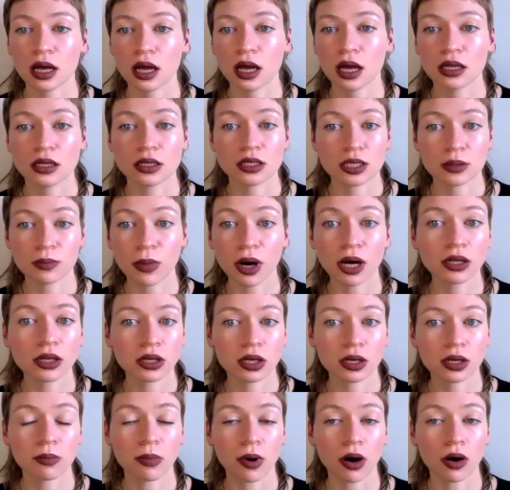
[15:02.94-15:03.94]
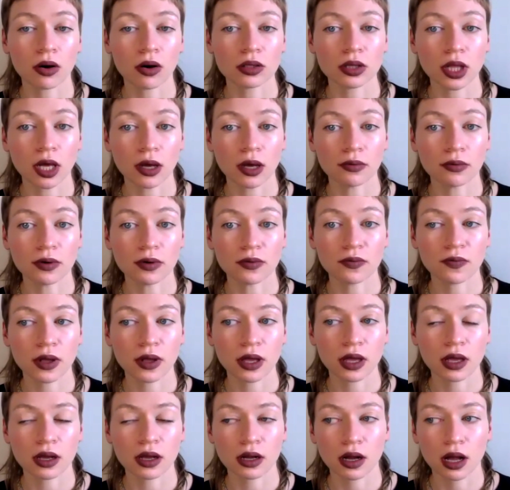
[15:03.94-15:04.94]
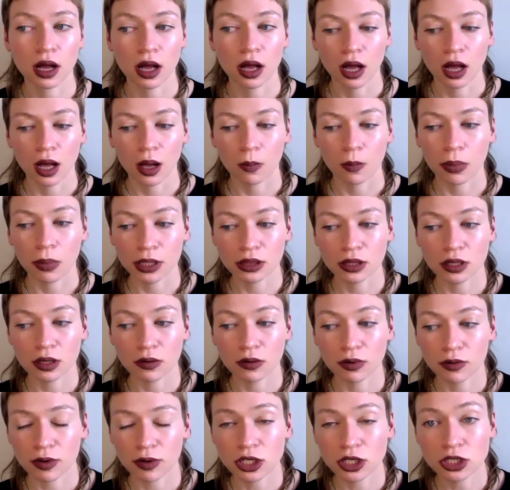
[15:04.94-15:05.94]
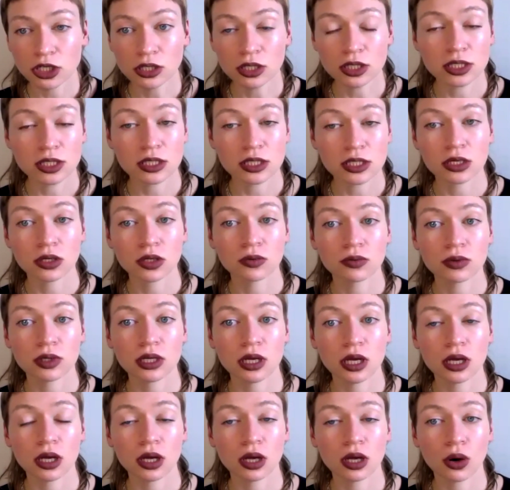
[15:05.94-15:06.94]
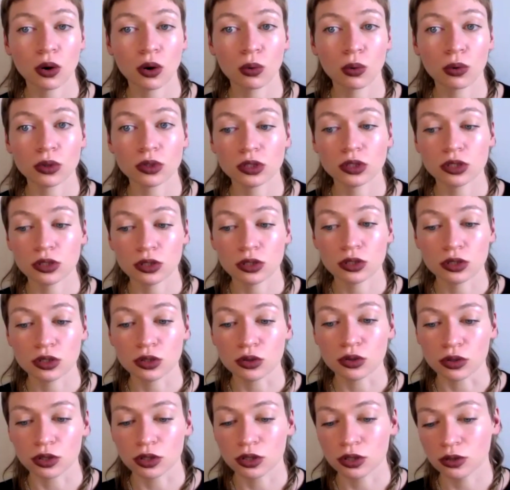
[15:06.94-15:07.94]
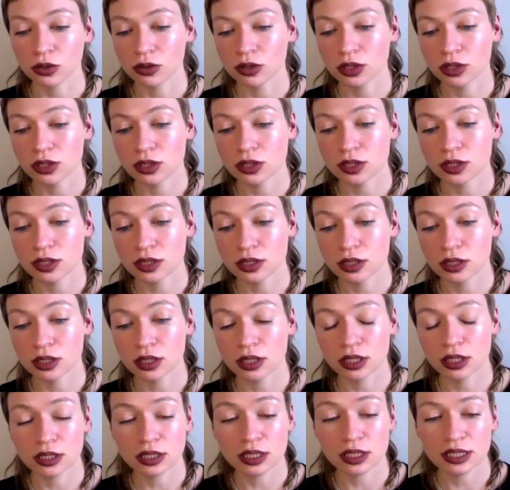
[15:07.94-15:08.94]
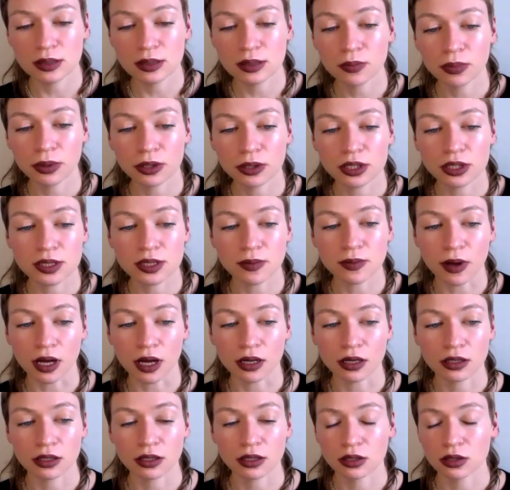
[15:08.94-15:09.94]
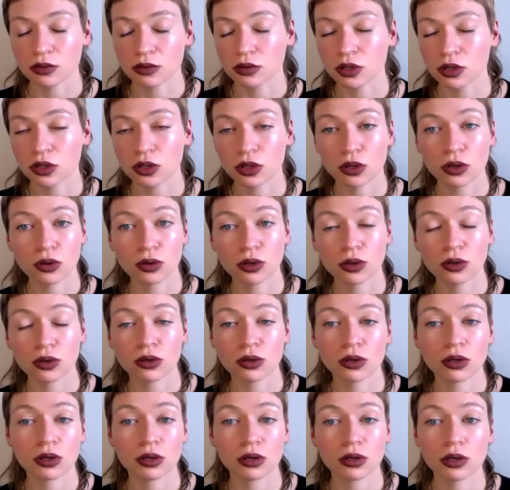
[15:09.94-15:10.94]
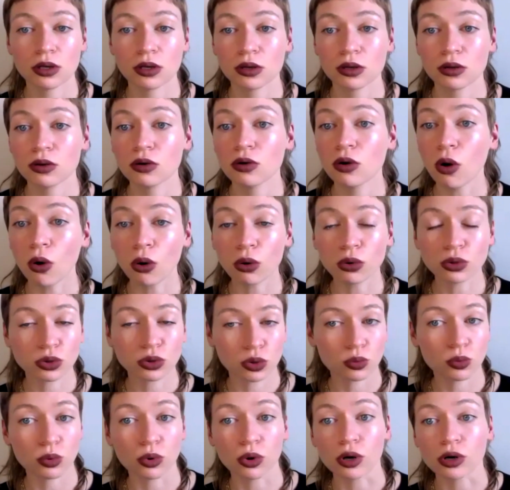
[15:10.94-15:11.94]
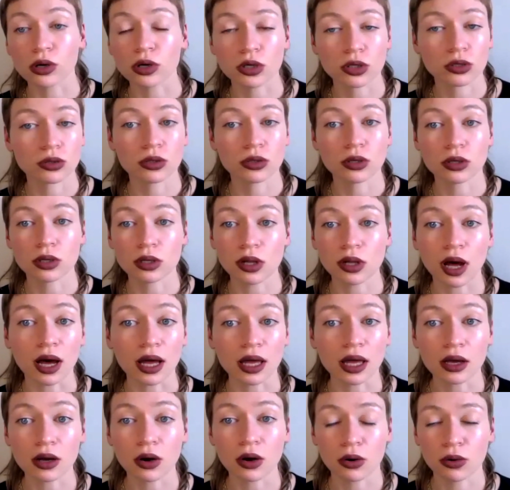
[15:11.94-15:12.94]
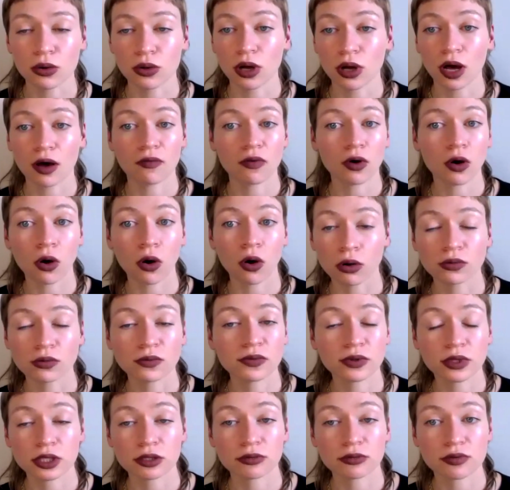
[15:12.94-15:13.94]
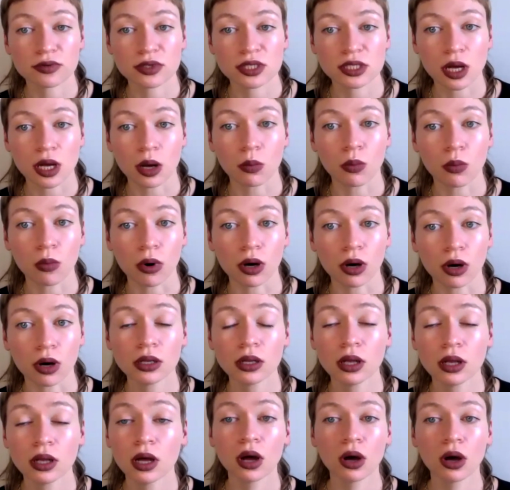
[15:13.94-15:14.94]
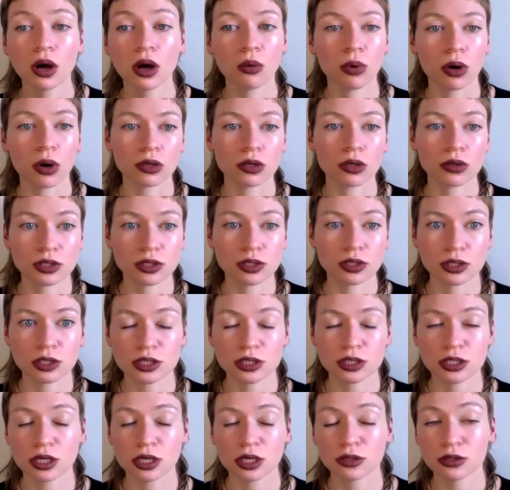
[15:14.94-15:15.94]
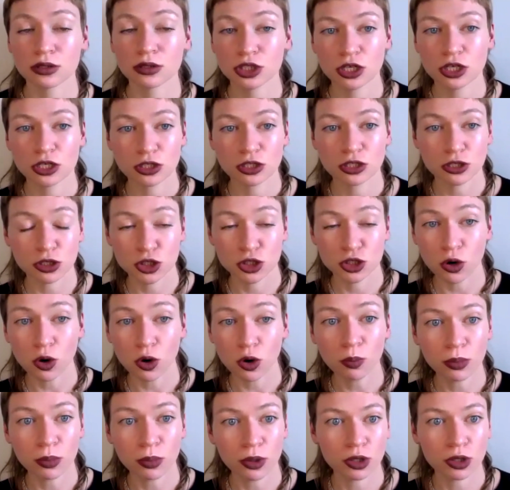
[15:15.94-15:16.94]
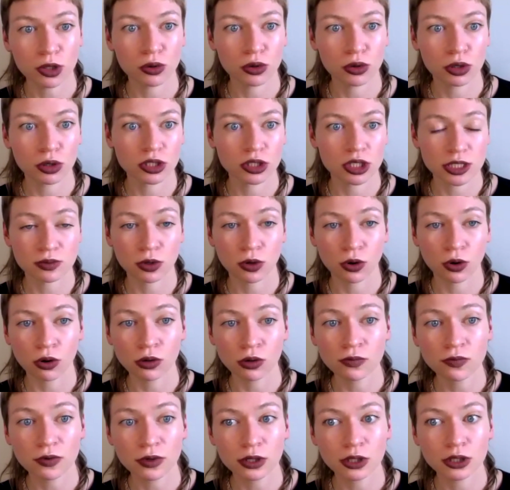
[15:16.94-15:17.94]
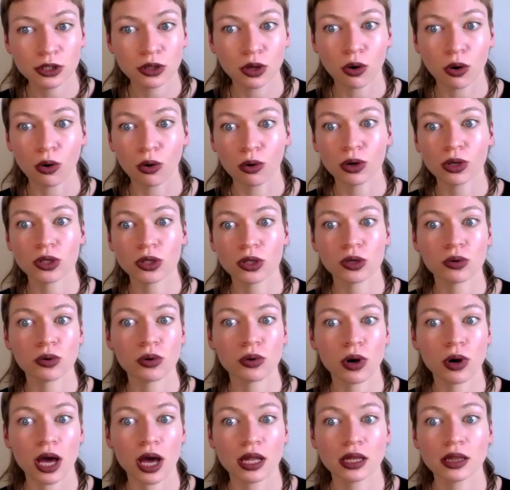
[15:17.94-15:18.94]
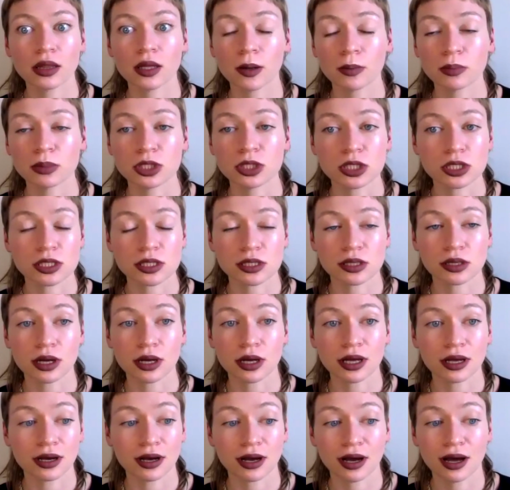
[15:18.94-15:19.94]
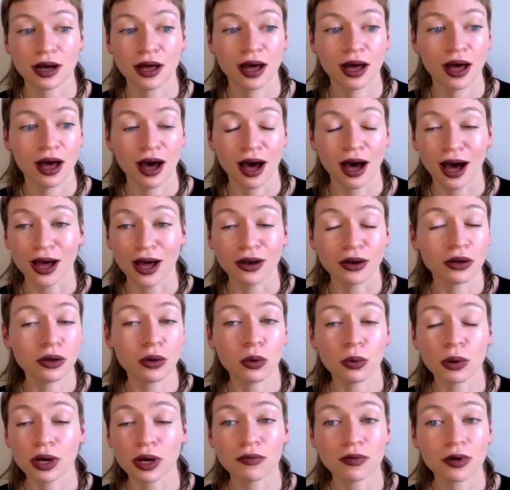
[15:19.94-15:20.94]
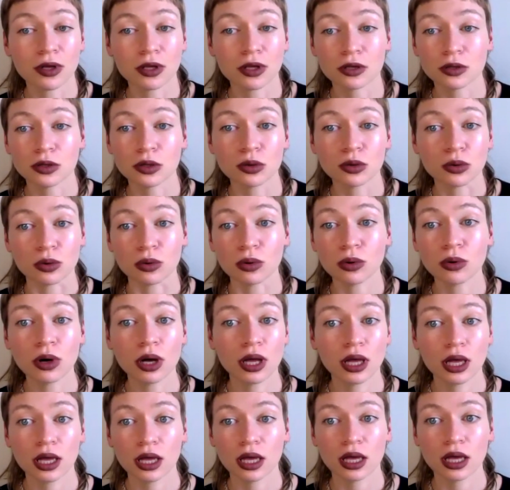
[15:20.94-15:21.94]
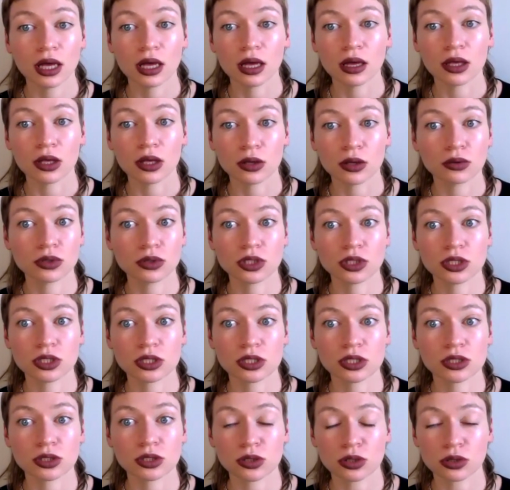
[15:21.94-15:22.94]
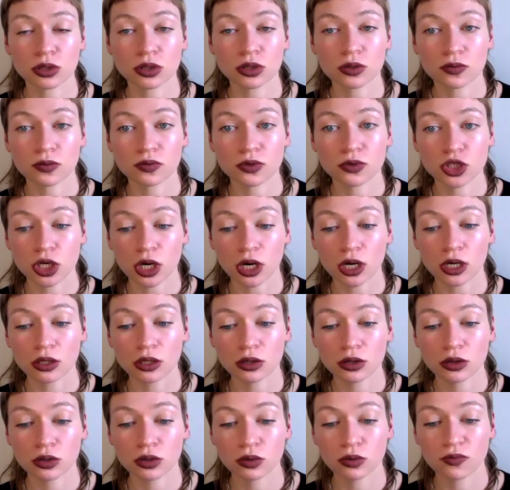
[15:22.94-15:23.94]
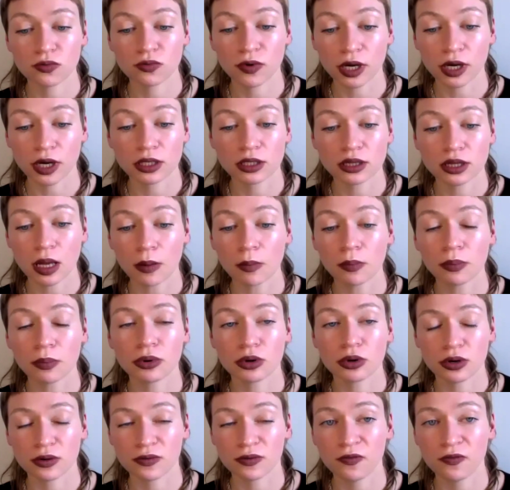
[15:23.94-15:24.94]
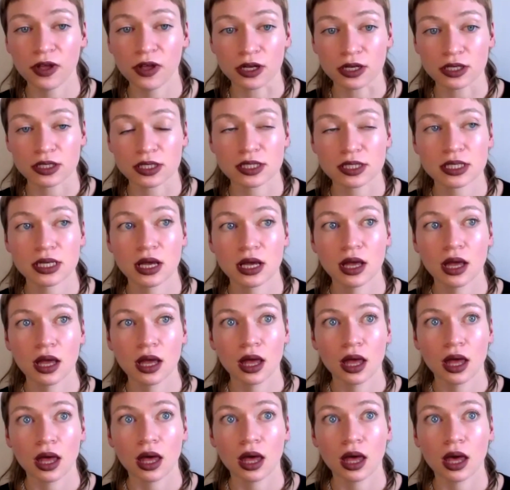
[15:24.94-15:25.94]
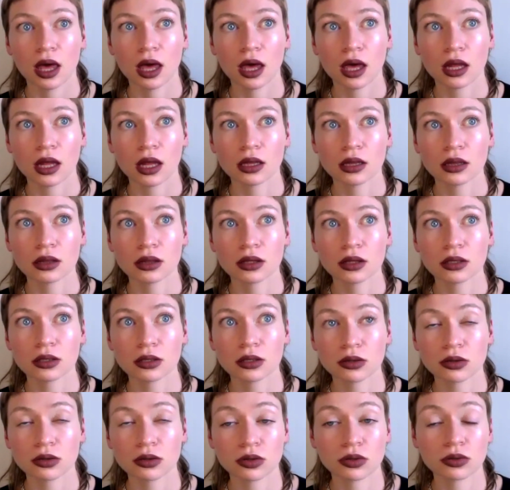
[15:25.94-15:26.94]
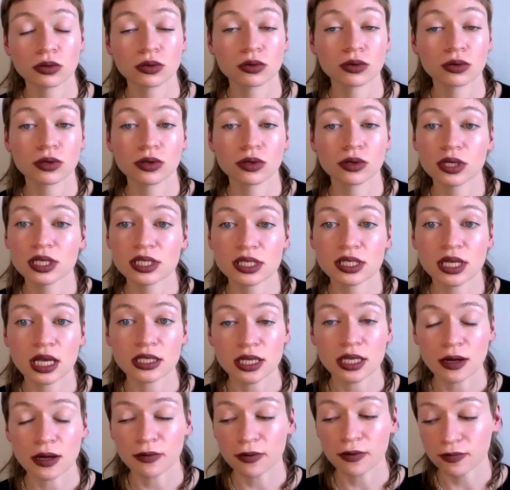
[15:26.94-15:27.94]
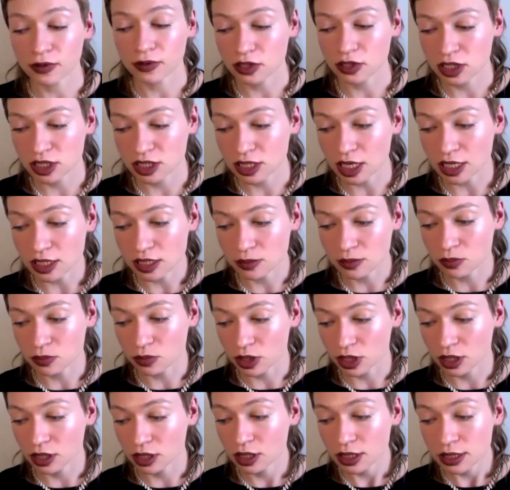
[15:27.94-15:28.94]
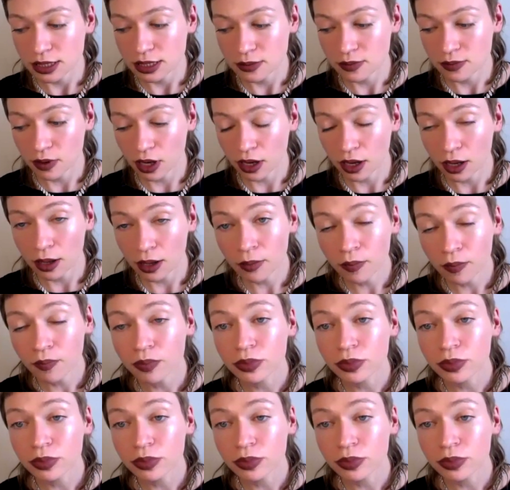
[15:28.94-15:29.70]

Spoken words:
and dramatic about everything, but the question is, at the end of the day, what do you do? You know, it's as simple as that. You know, you go to work you don't like, or you have a conflict with someone. Well, you either decide to change your job, or you address the conflict, or you end up just like, I don't know, whatever you do, you just sort of trying to find a temporary fix. And to criticize everything just doesn't bring us there.